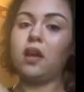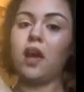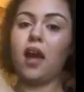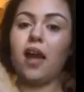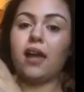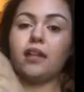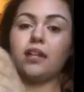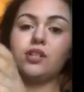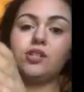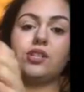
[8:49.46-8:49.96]

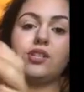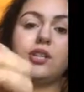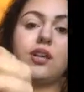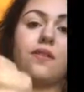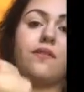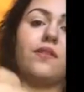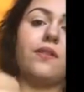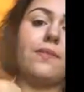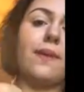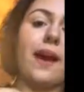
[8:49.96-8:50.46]
I just
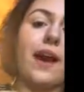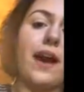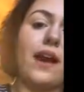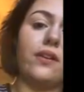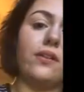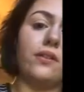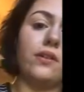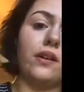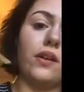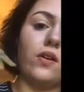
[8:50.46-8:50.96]
love the
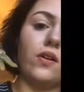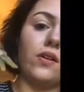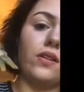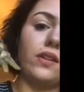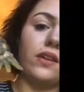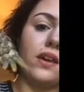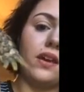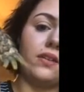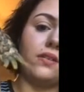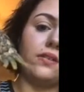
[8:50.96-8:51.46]
pattern on
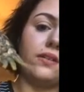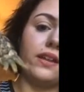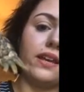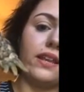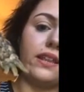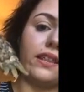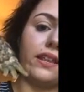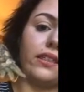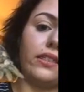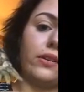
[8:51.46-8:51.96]
the
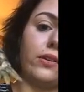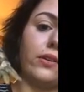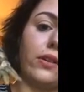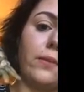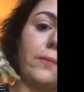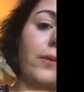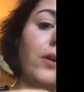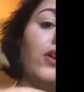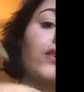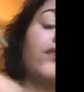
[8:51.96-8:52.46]
underneath, like they're
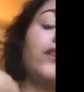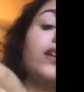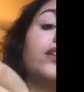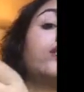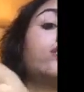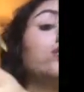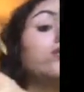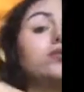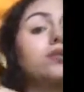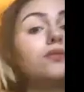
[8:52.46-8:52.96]
like perfect
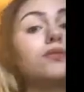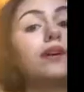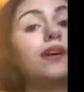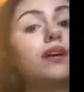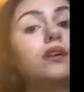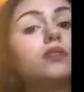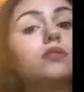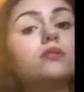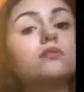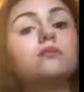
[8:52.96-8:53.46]
little
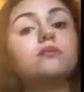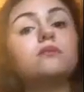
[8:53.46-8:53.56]
squares.